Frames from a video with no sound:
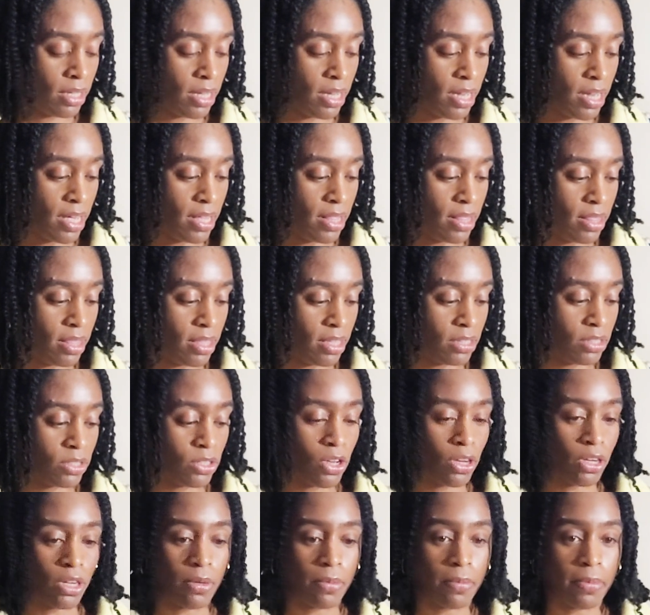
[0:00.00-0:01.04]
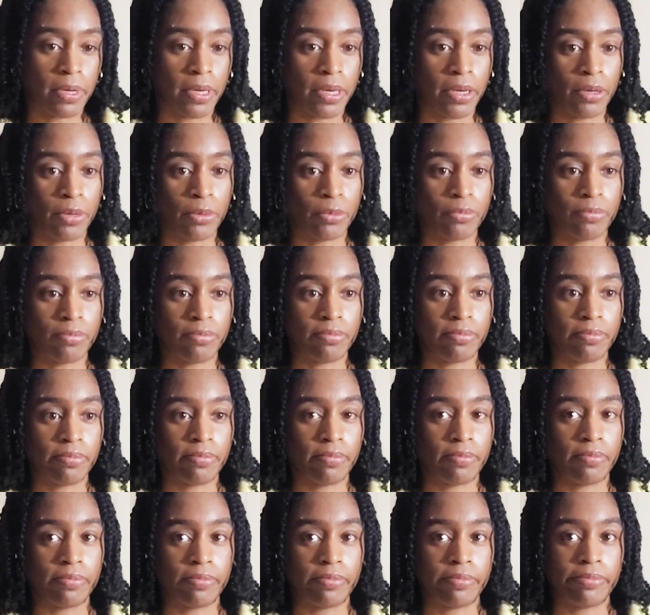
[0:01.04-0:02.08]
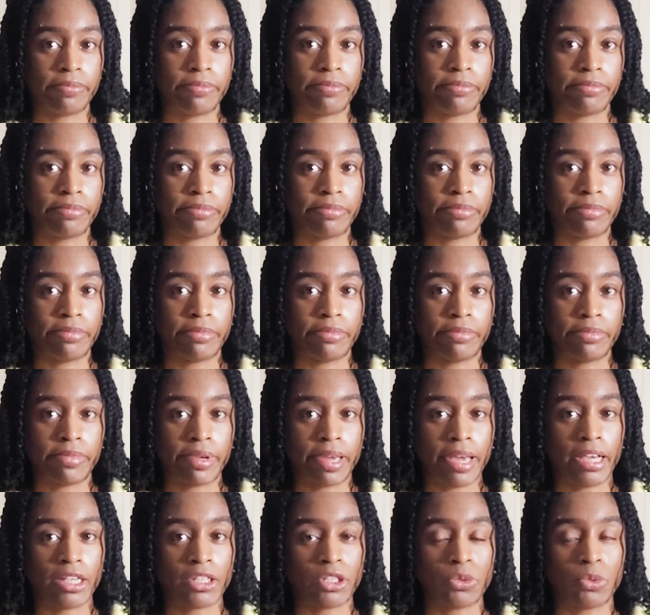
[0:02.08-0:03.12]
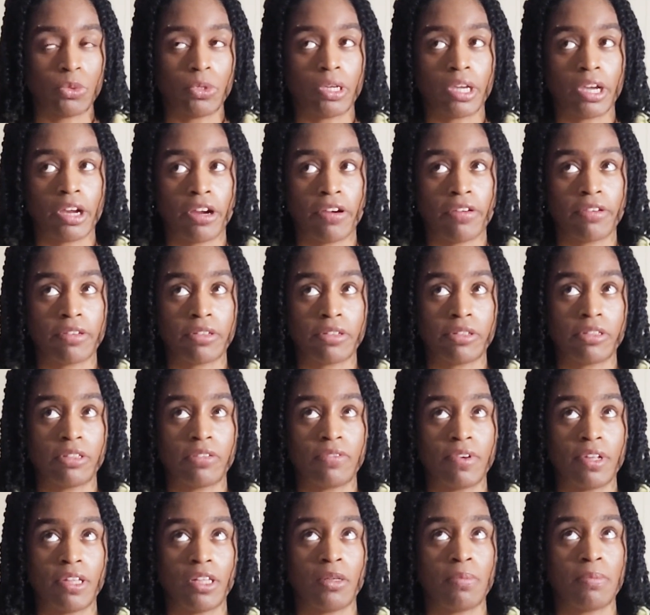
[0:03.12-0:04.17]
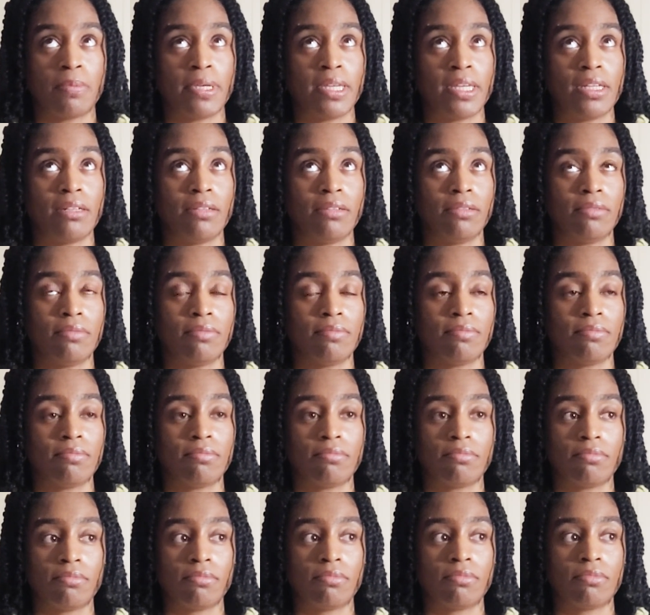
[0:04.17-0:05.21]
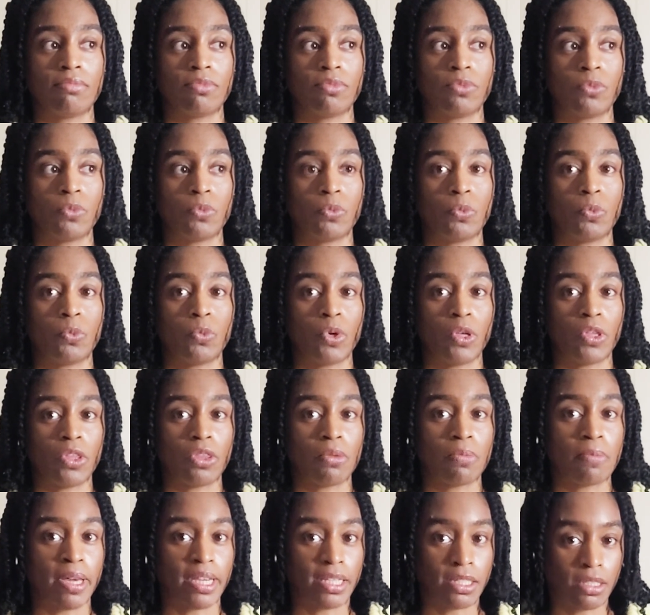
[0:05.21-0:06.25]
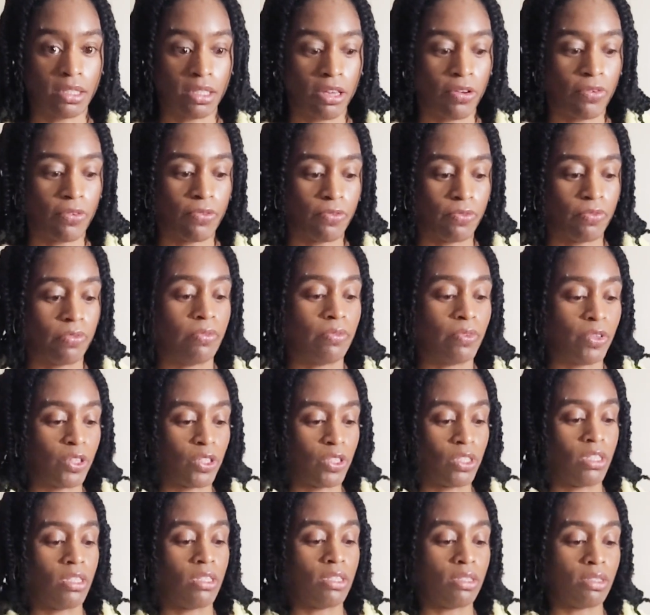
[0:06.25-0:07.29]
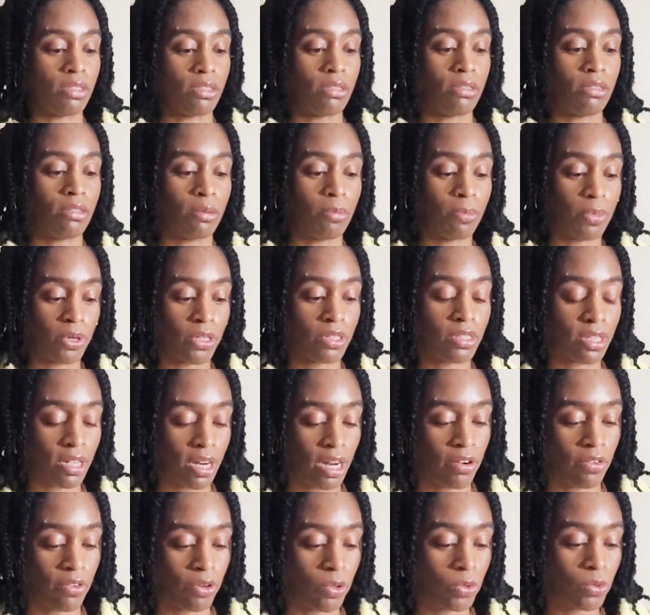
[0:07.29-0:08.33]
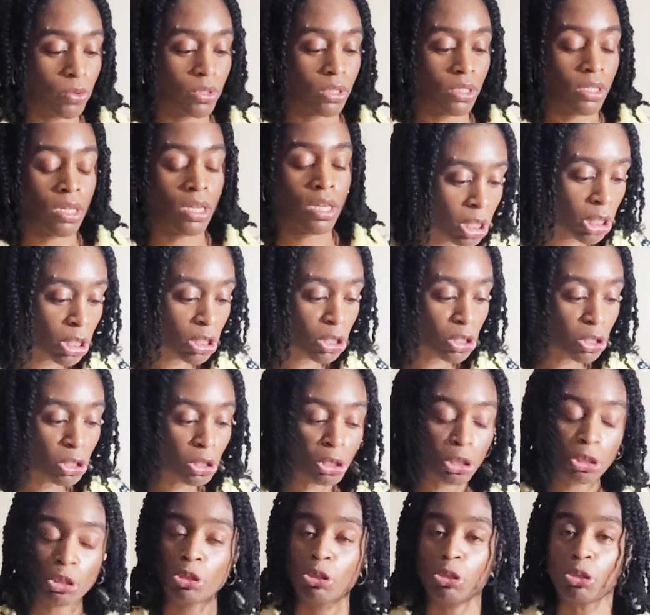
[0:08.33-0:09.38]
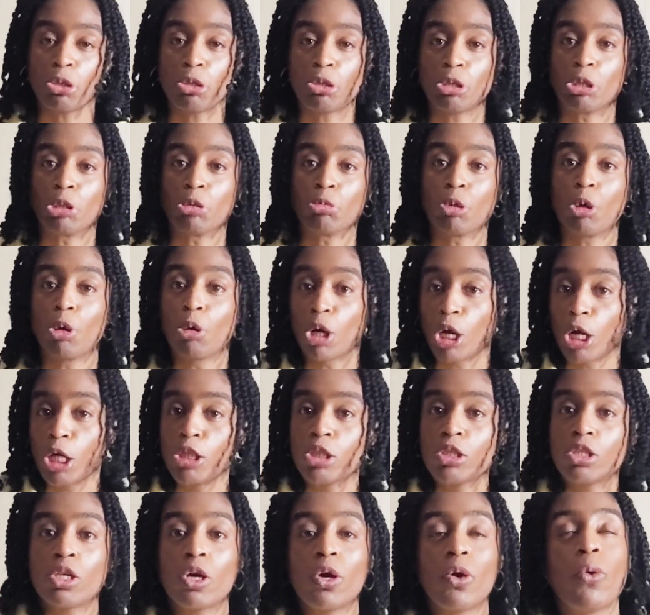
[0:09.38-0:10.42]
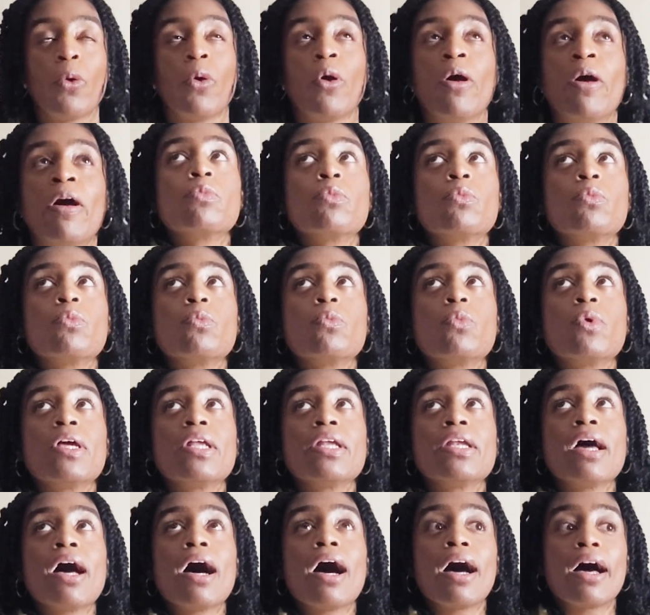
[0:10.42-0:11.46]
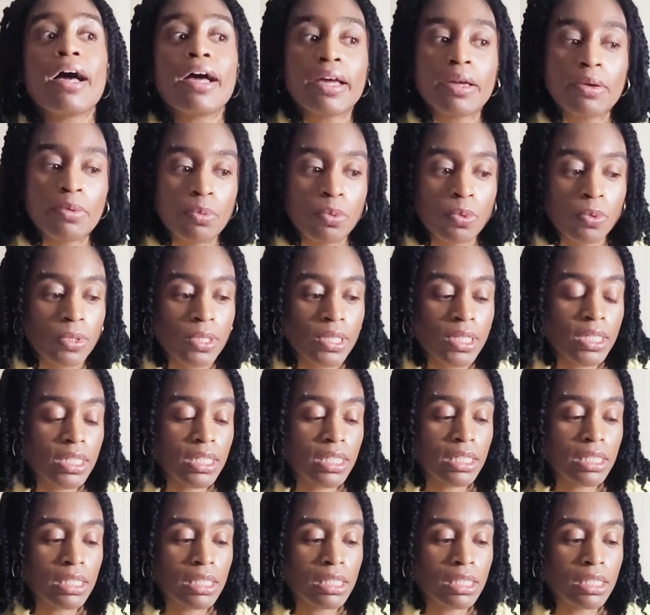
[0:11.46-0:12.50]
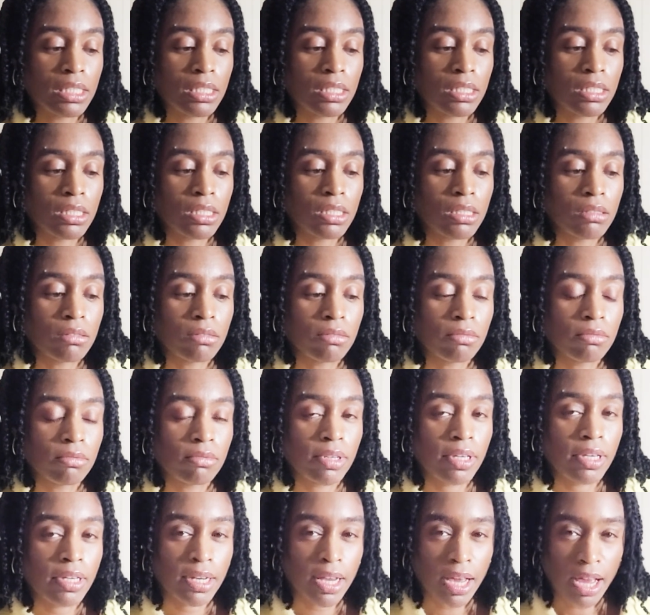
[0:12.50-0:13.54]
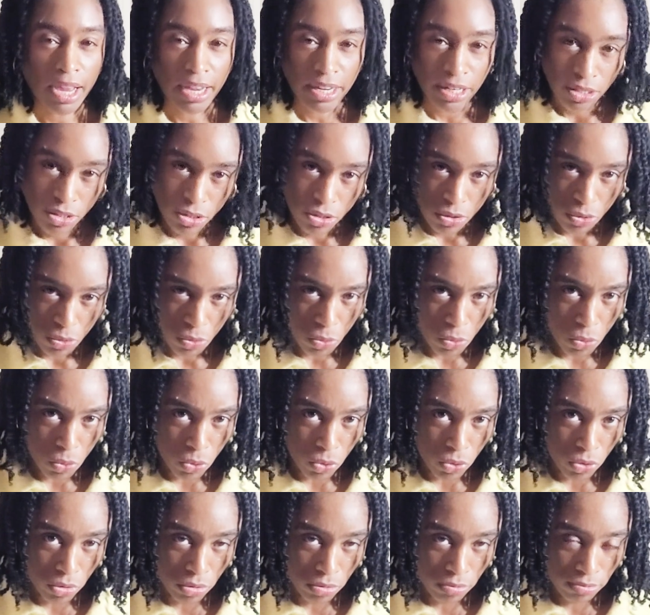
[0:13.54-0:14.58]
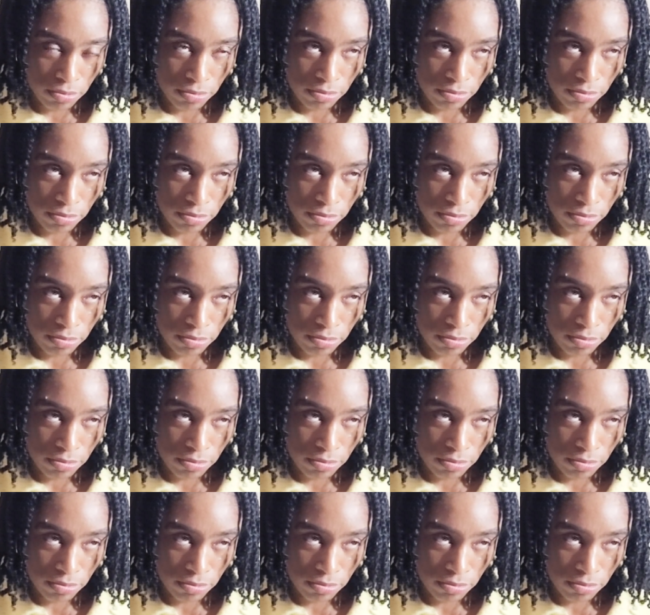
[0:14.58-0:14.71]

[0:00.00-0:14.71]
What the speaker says: and then talk about actual character development with myself versus the books that I wrote. Let's just get started. Okay, so when I was in high school